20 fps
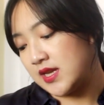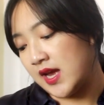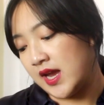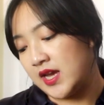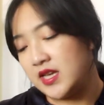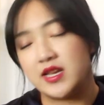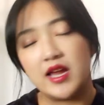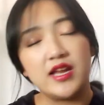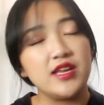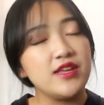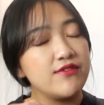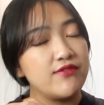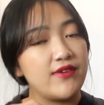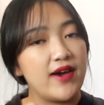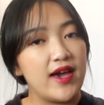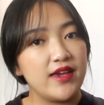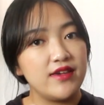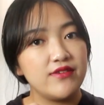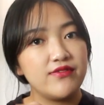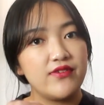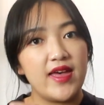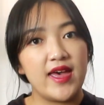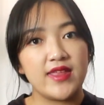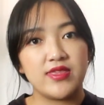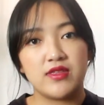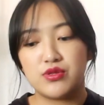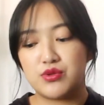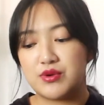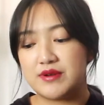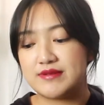$9.95
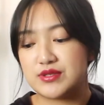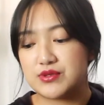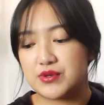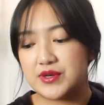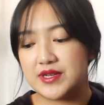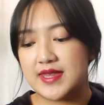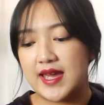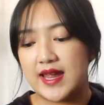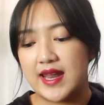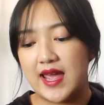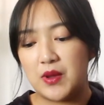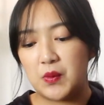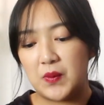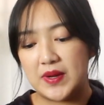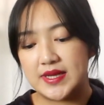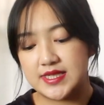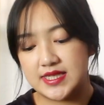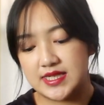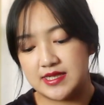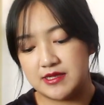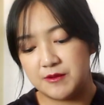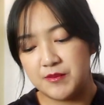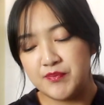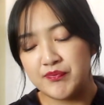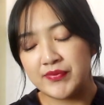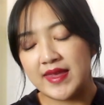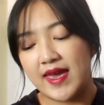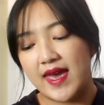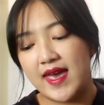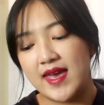at the thrift store that I went to.
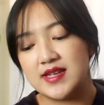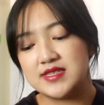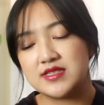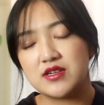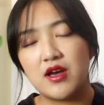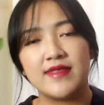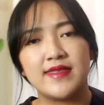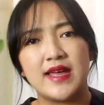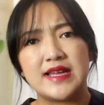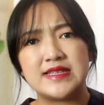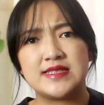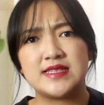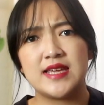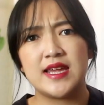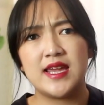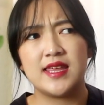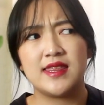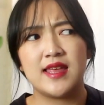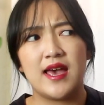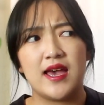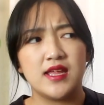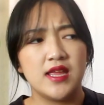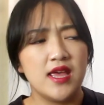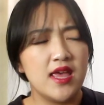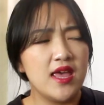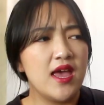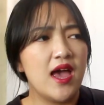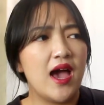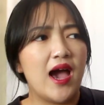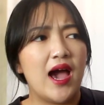And on that day that
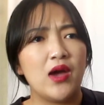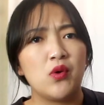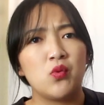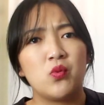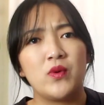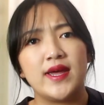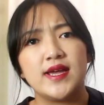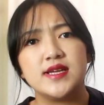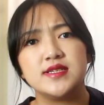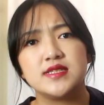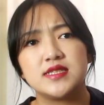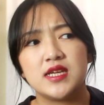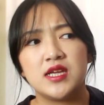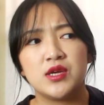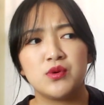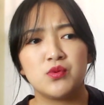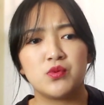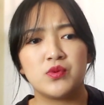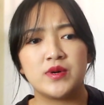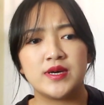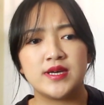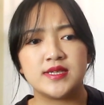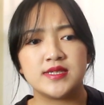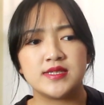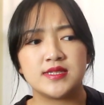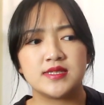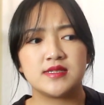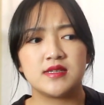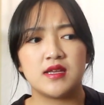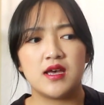I went, it
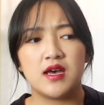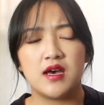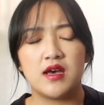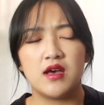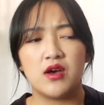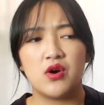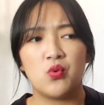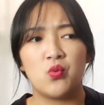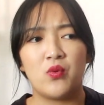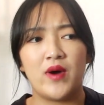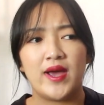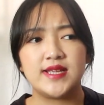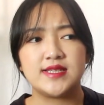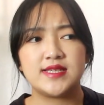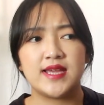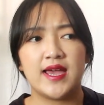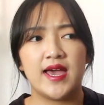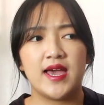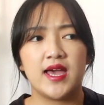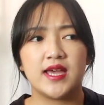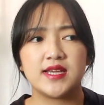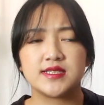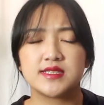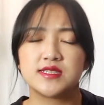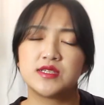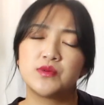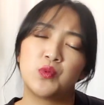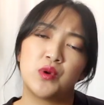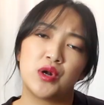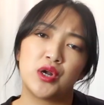was, white
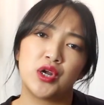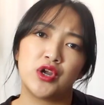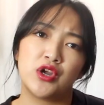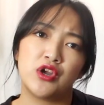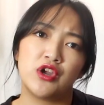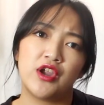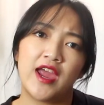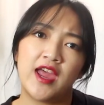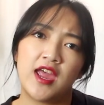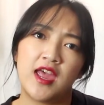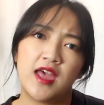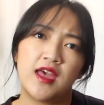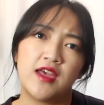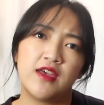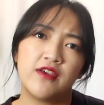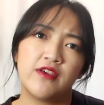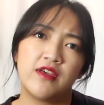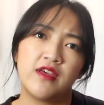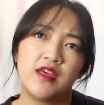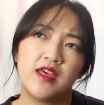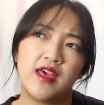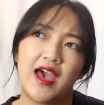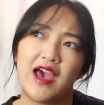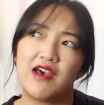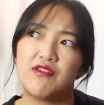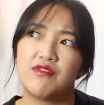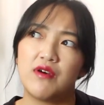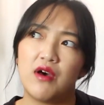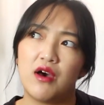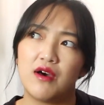tags were
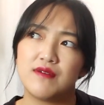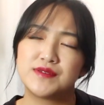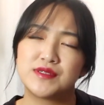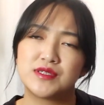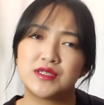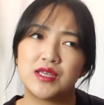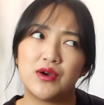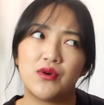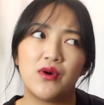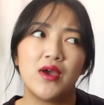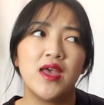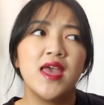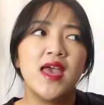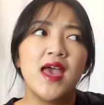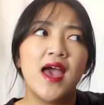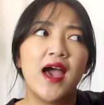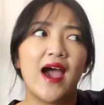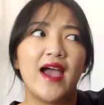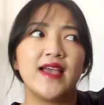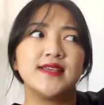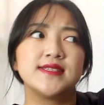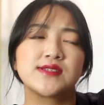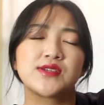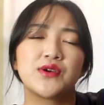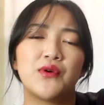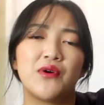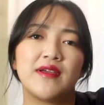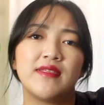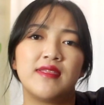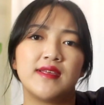half off. So I
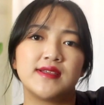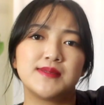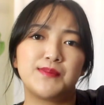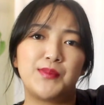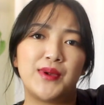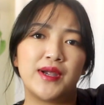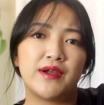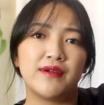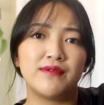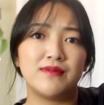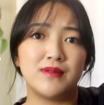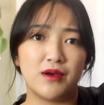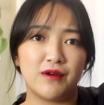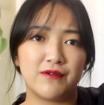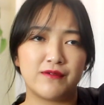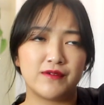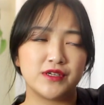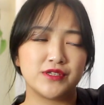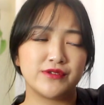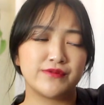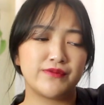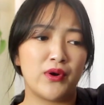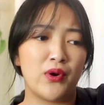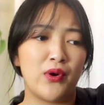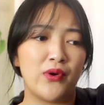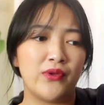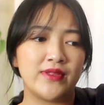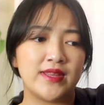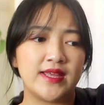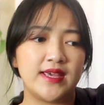scored this pair of loafers for
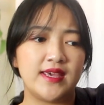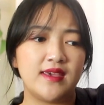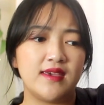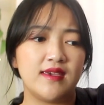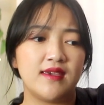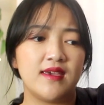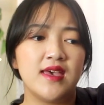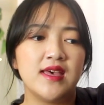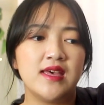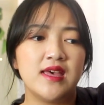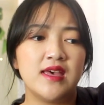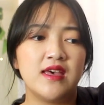only